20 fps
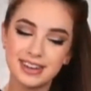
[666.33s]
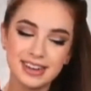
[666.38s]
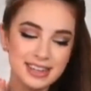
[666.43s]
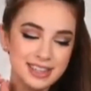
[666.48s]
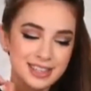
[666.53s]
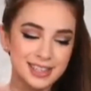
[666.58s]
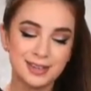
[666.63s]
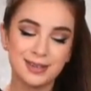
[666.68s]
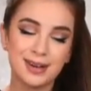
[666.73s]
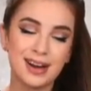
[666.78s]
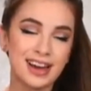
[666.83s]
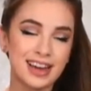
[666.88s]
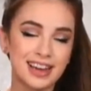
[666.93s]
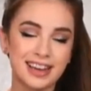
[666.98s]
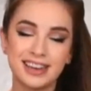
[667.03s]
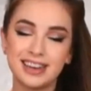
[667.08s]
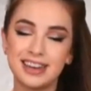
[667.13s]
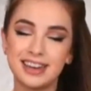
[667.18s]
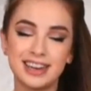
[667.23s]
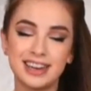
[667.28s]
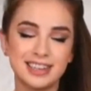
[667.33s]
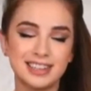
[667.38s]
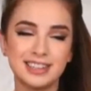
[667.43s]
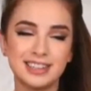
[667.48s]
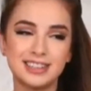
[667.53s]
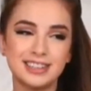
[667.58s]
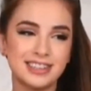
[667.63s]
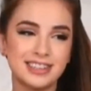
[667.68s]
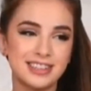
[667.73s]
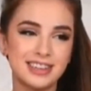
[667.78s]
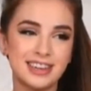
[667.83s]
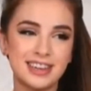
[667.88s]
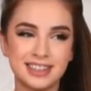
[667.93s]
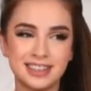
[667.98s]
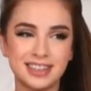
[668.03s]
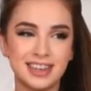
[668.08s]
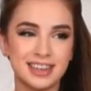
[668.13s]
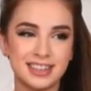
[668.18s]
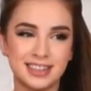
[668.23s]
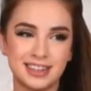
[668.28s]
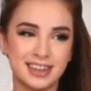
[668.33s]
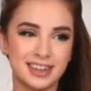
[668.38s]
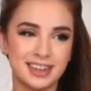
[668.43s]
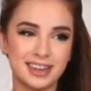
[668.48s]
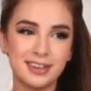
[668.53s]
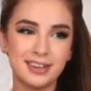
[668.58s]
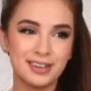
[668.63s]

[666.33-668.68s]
as dry as desert.